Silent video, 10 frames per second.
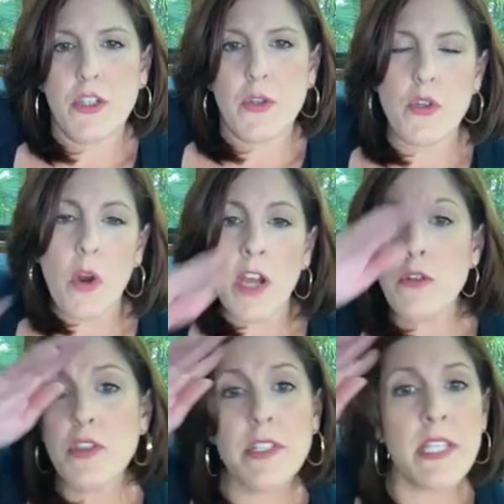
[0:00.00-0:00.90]
the teachers or
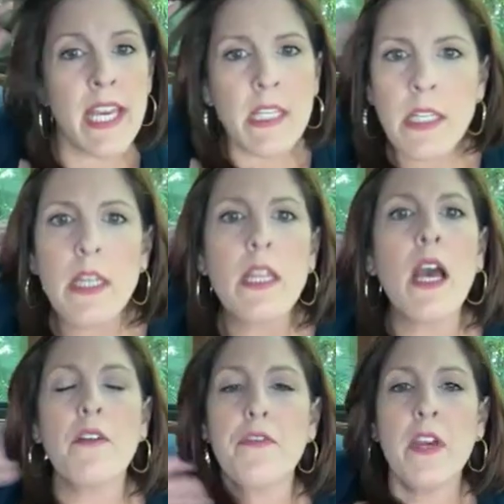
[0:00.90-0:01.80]
understanding
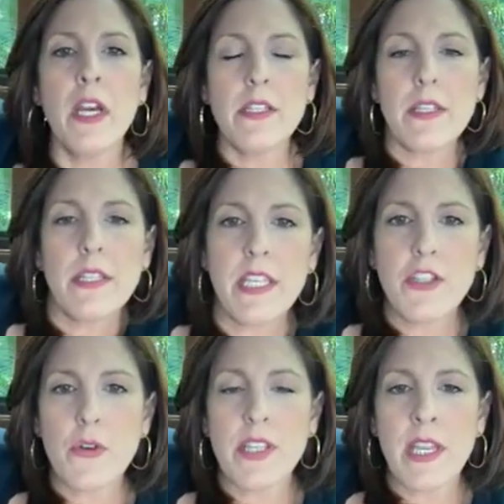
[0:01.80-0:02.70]
enough to the
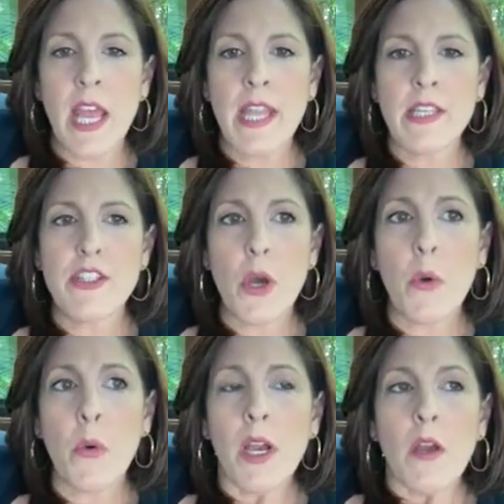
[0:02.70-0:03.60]
teachers. And
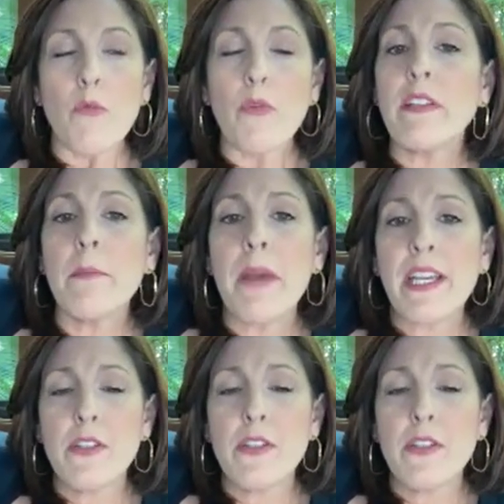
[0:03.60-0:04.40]
so really